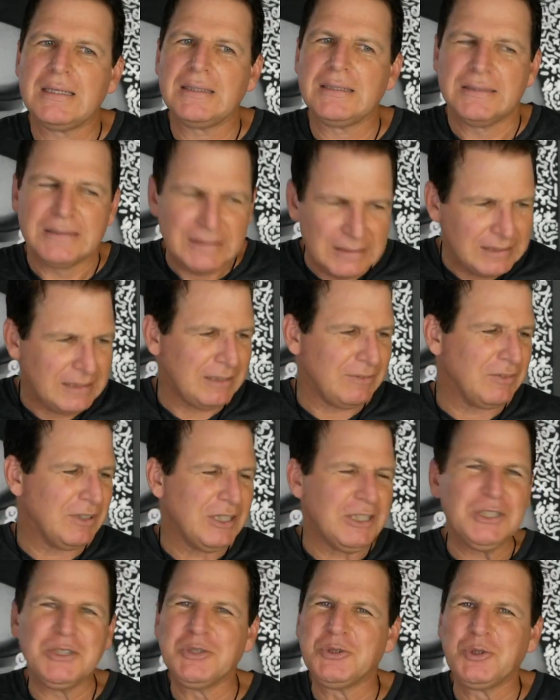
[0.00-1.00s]
Good
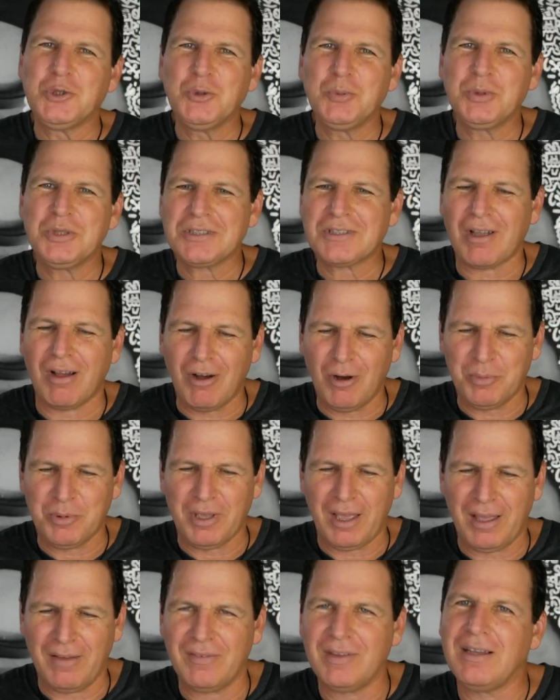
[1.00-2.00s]
evening, YouTubers. I hope you're
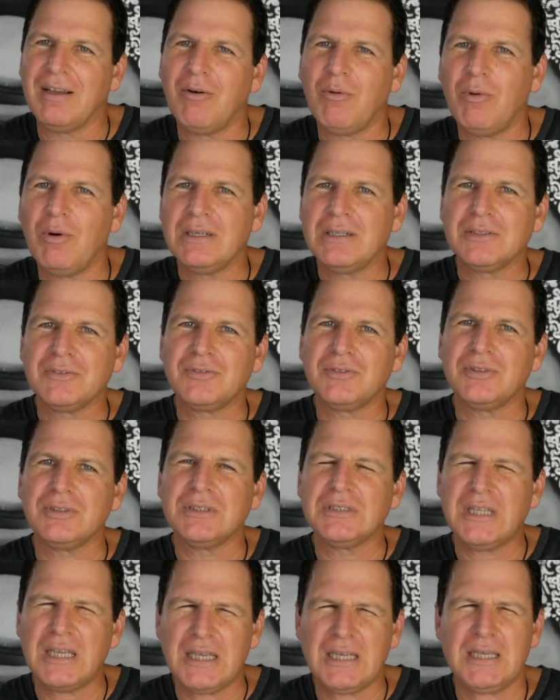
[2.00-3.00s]
having a wonderful
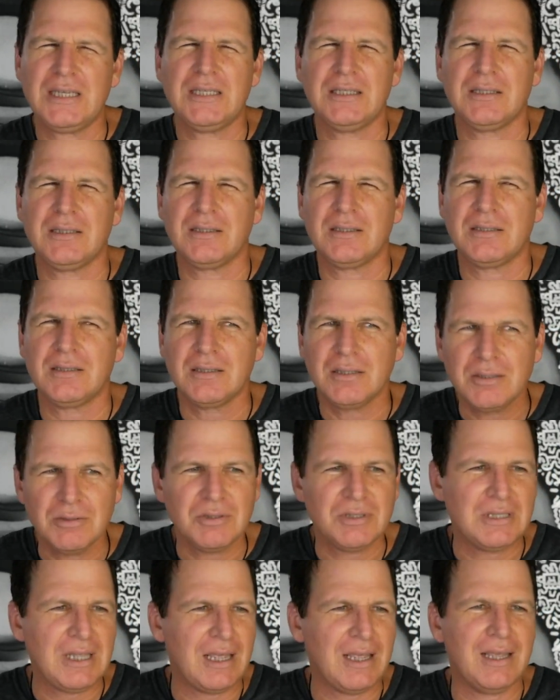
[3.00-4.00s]
day. It's
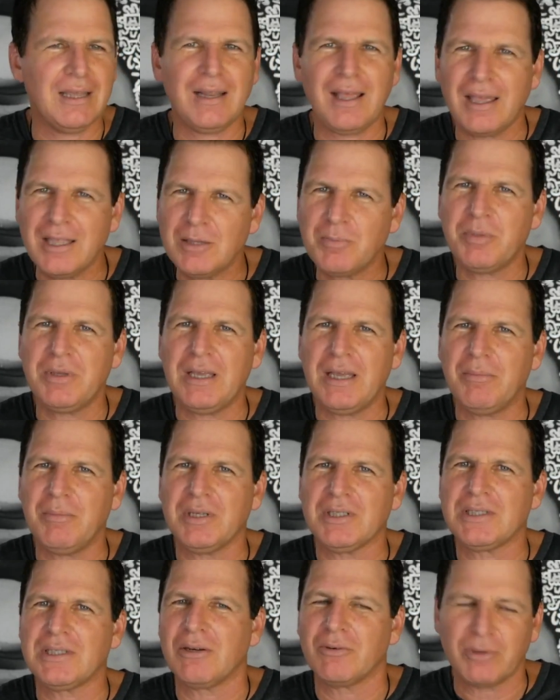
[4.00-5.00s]
Tuesday at 8 p.m.
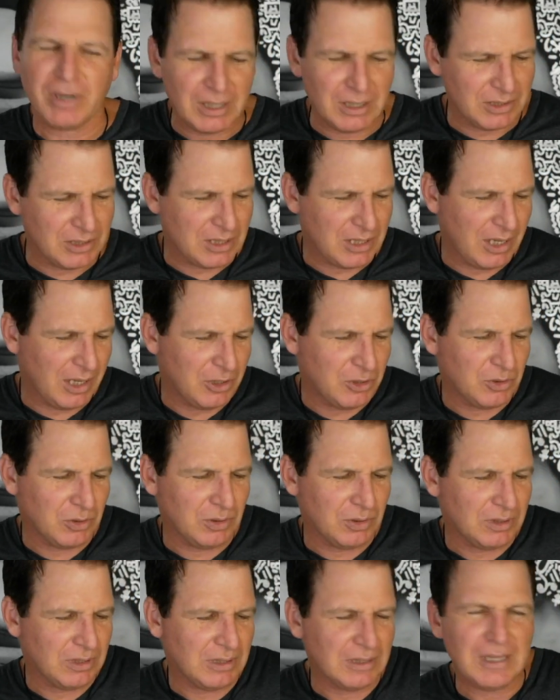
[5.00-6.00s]
It's our regularly
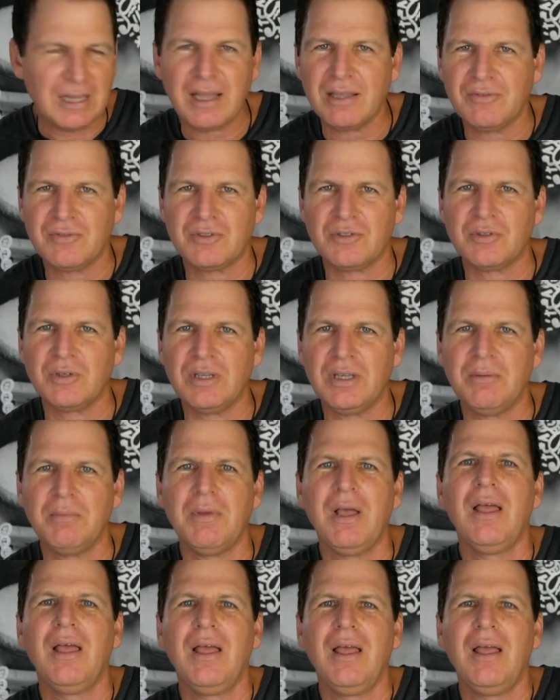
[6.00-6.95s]
scheduled live stream.